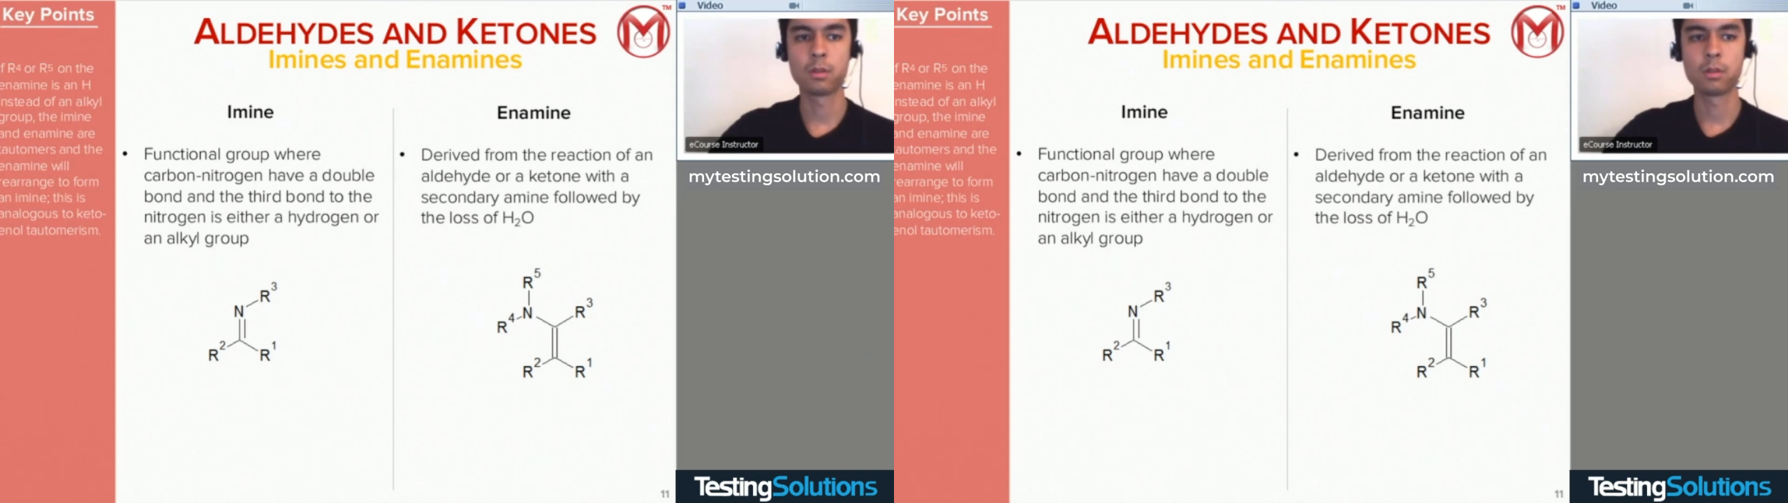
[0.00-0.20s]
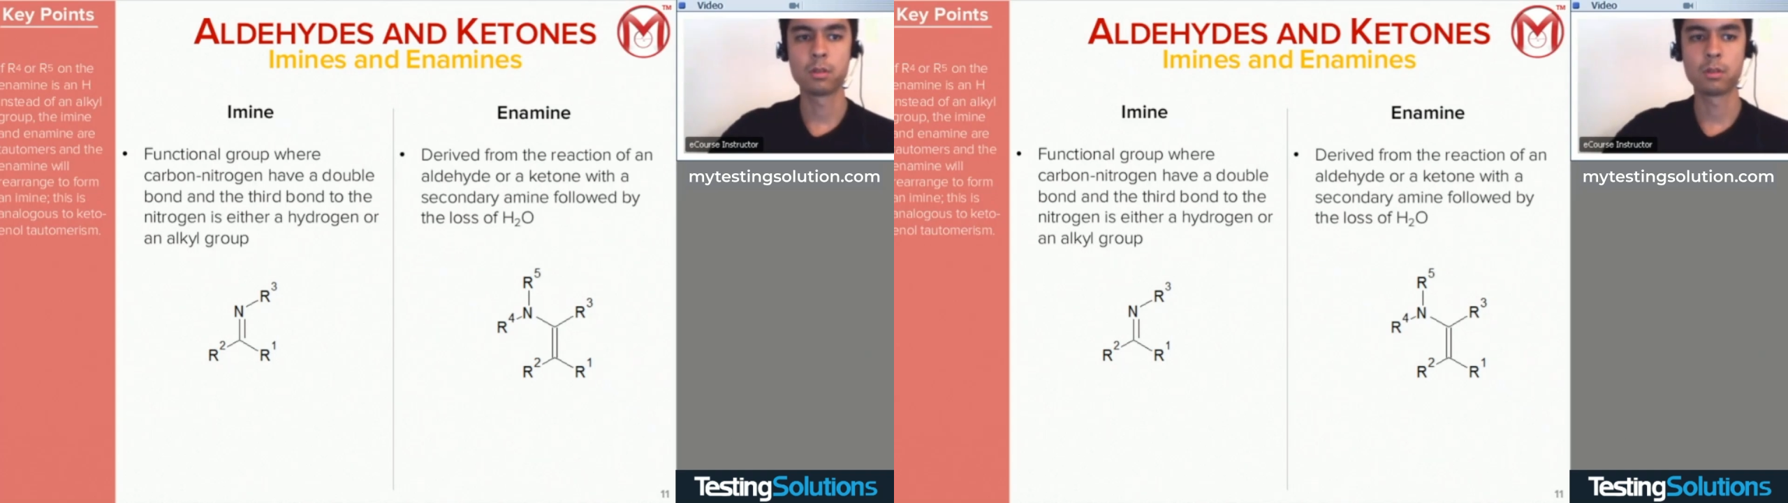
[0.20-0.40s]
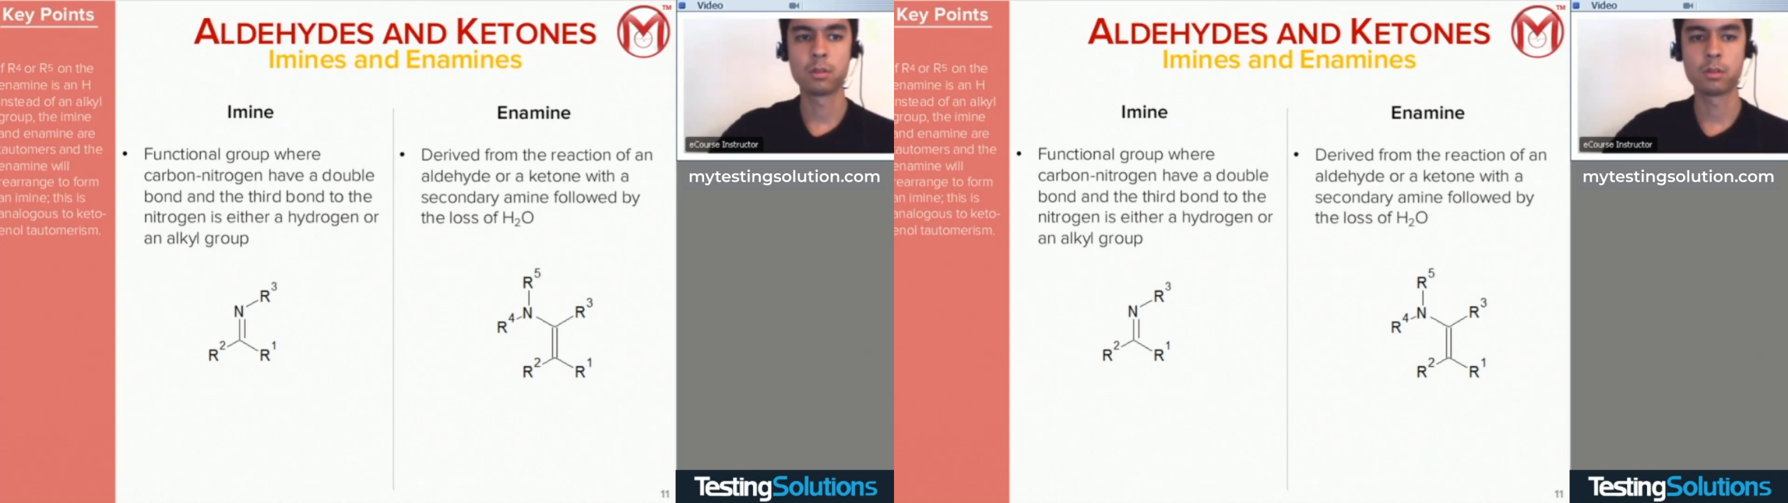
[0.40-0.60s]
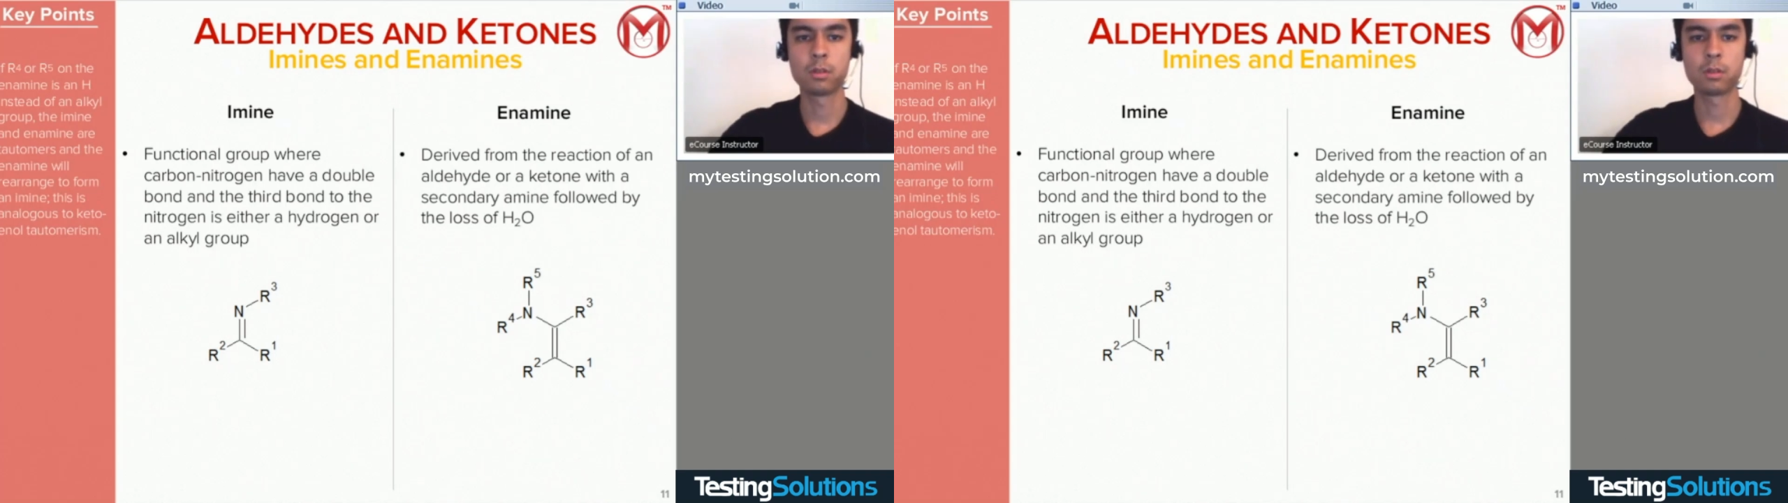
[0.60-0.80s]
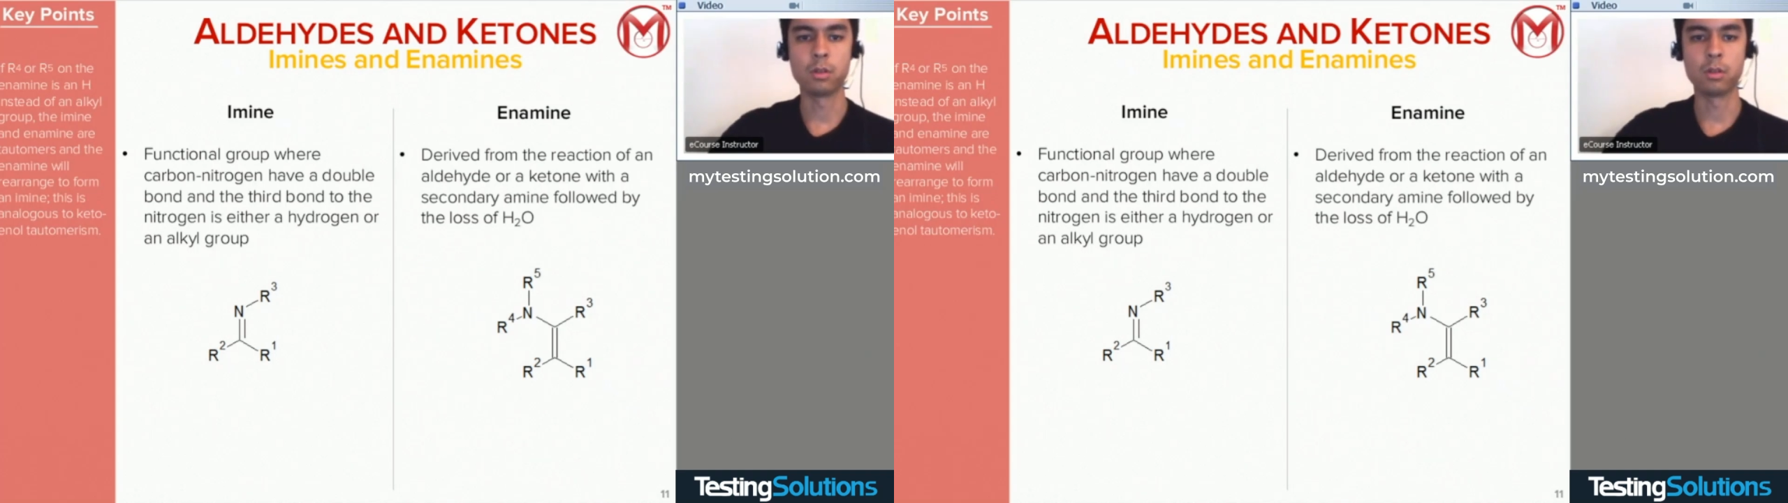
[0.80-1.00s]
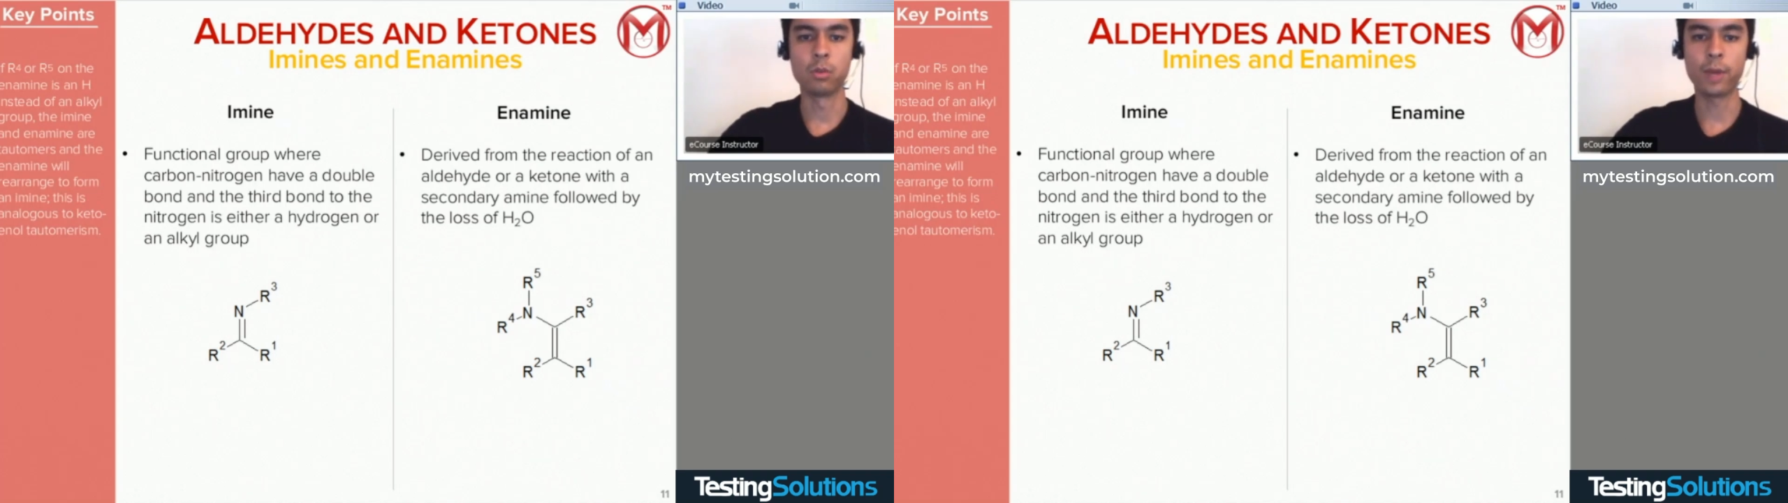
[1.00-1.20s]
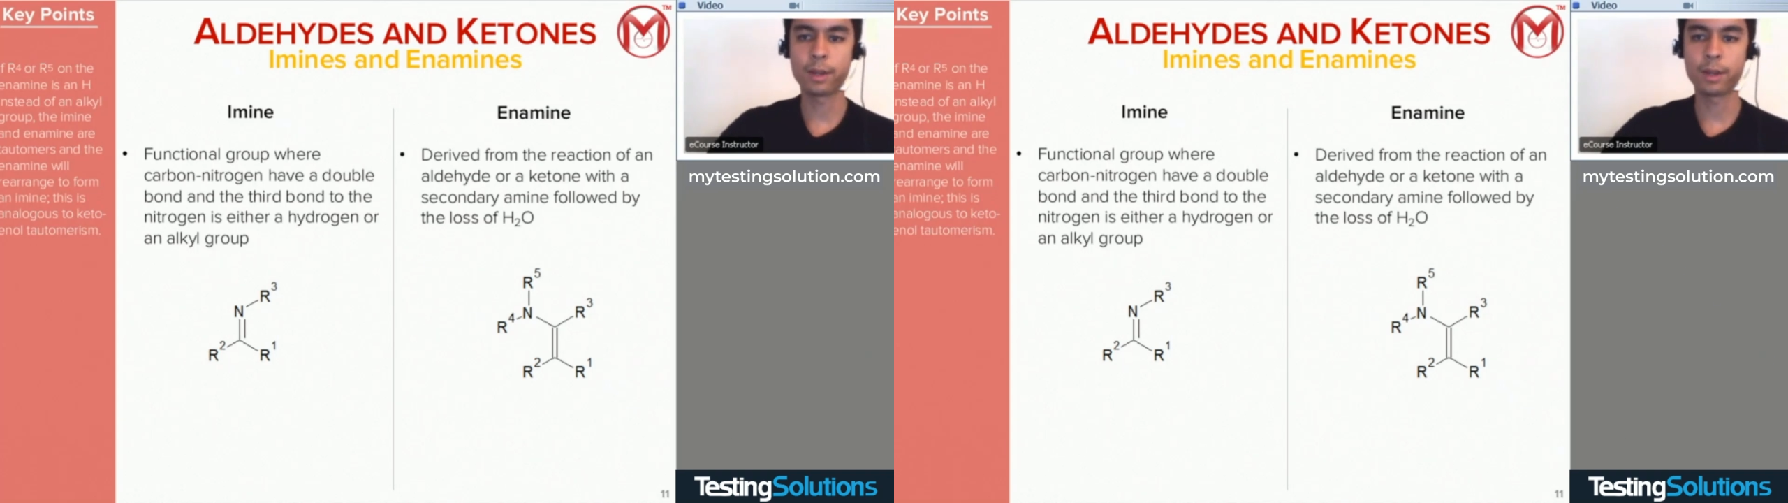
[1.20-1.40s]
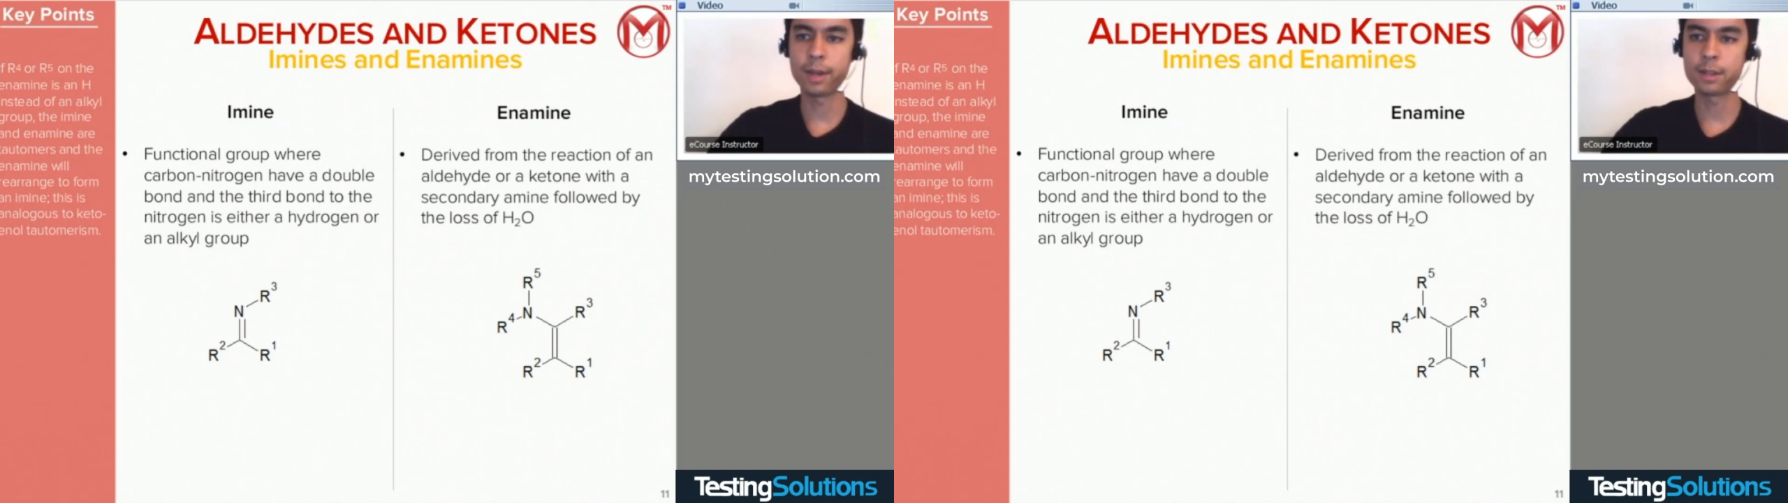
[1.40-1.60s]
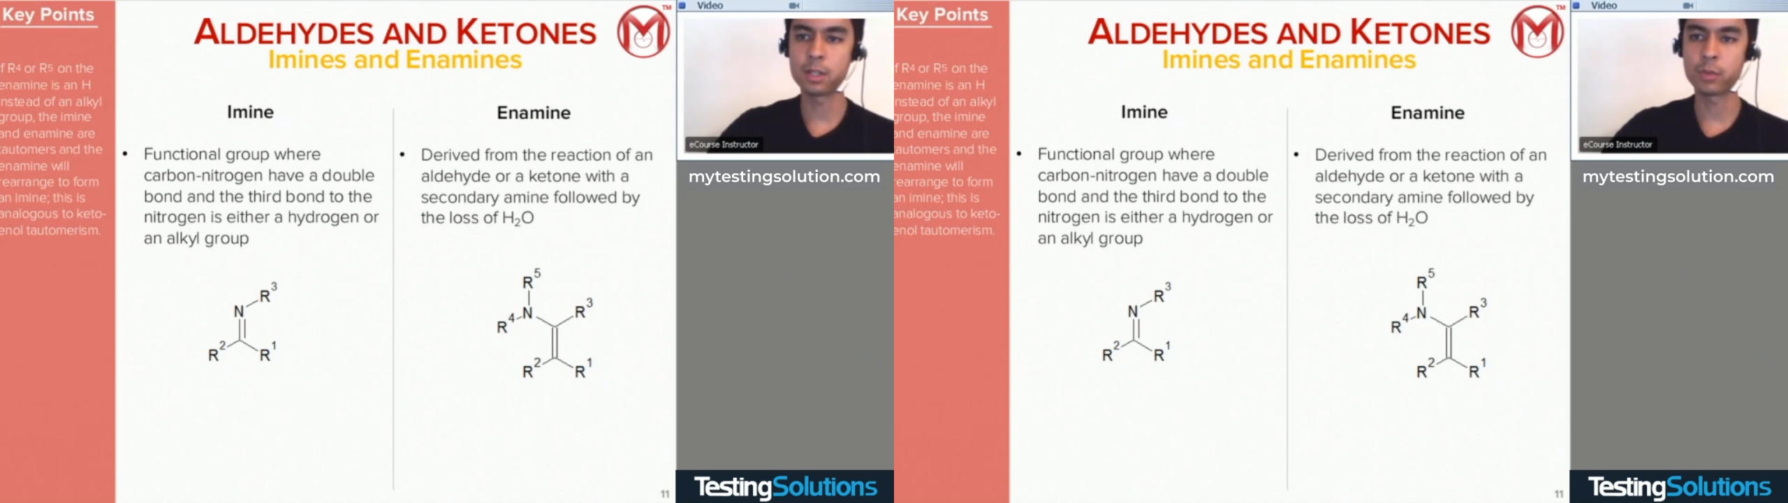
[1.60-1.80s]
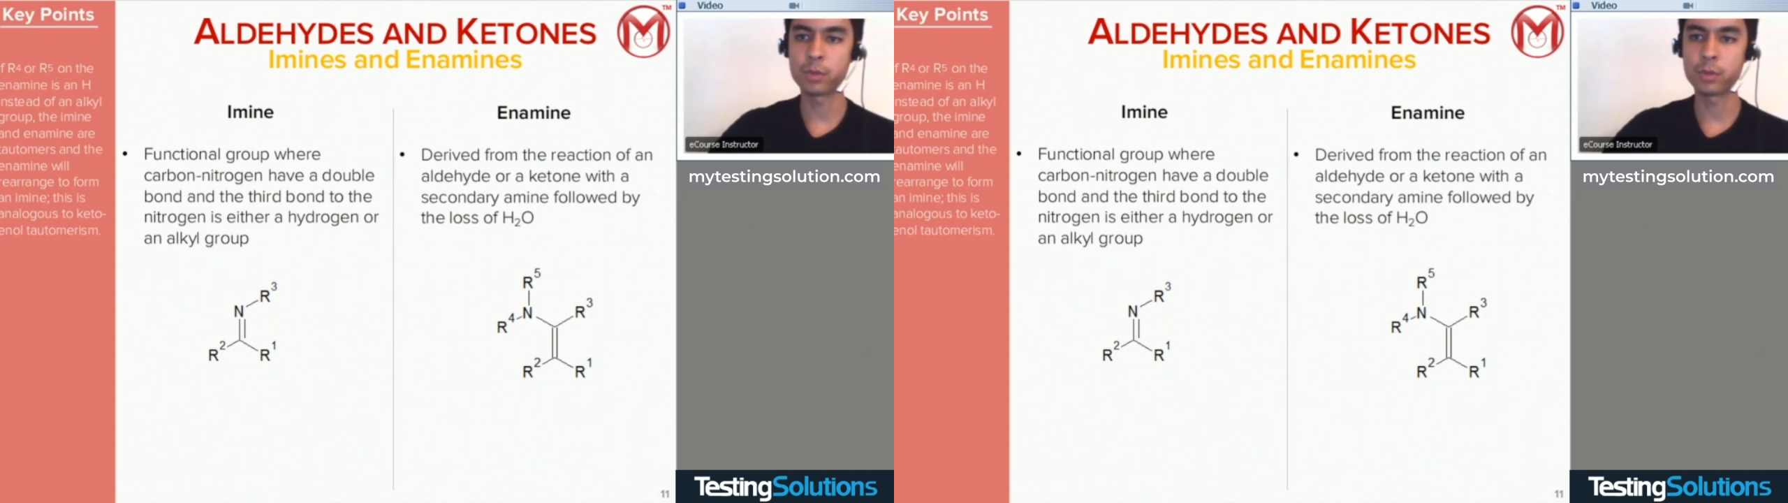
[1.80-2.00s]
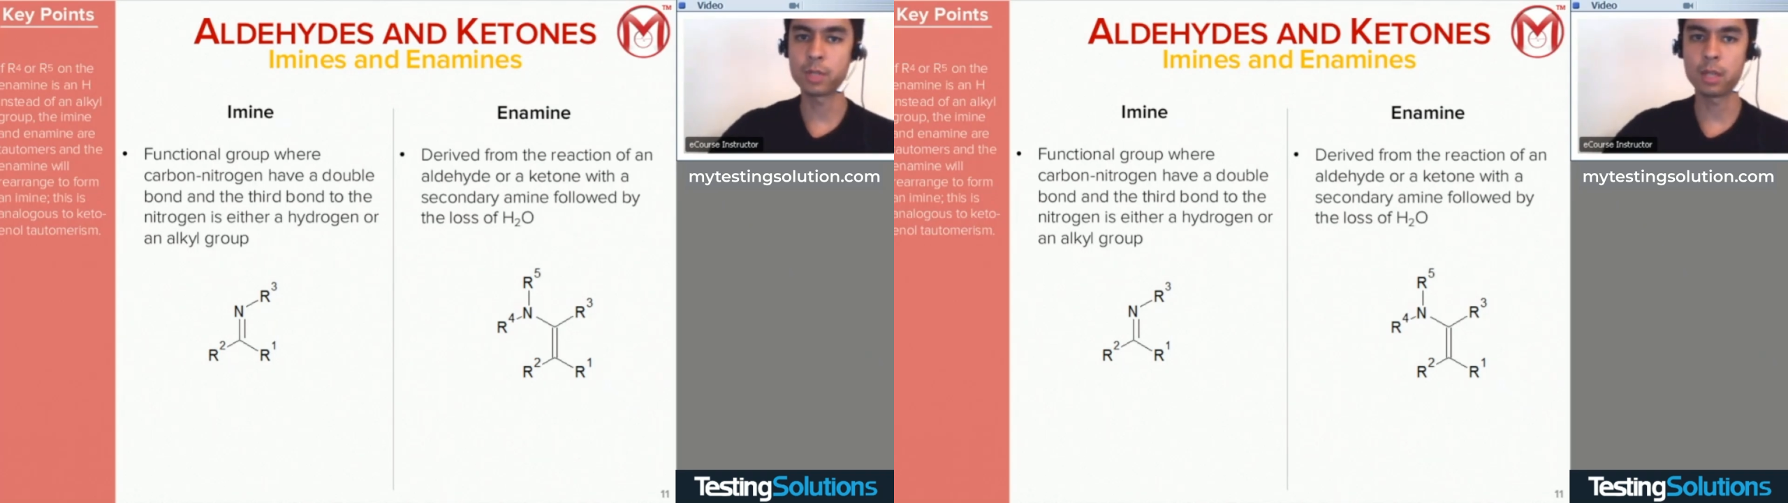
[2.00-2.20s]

So recognize these when you see them,